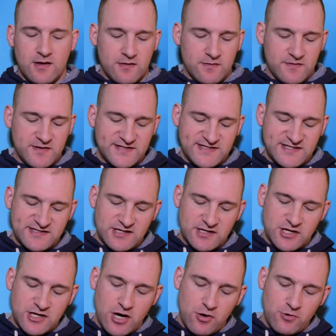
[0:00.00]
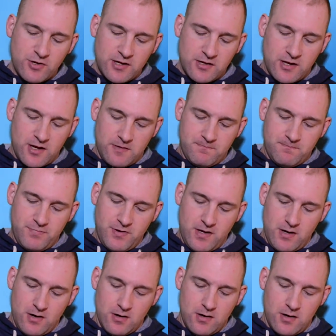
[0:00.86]
This is a coconut
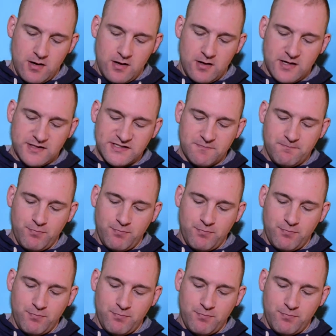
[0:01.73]
beer, it's a